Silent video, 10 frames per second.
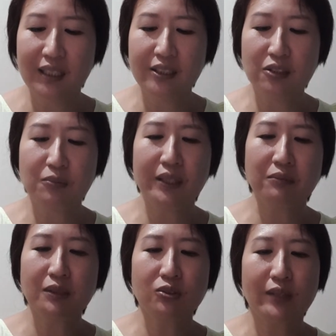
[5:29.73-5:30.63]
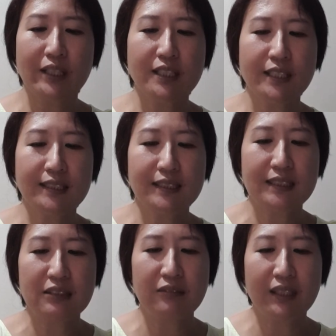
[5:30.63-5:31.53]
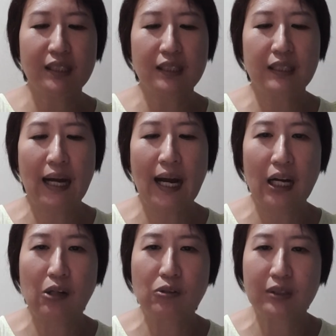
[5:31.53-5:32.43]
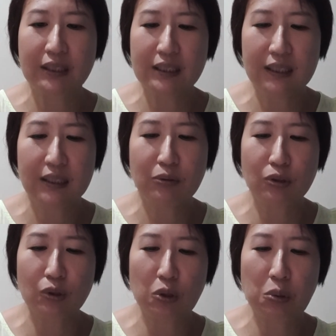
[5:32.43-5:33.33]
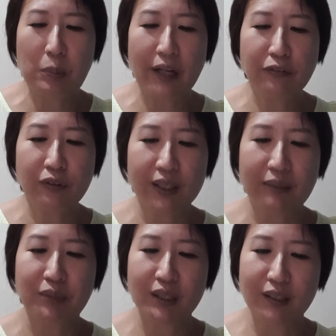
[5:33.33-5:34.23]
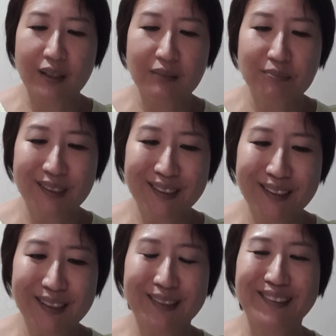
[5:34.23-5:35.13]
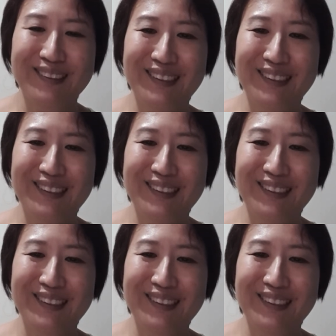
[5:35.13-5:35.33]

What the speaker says: you'll be able to actually see whether how the year will go by for that particular person.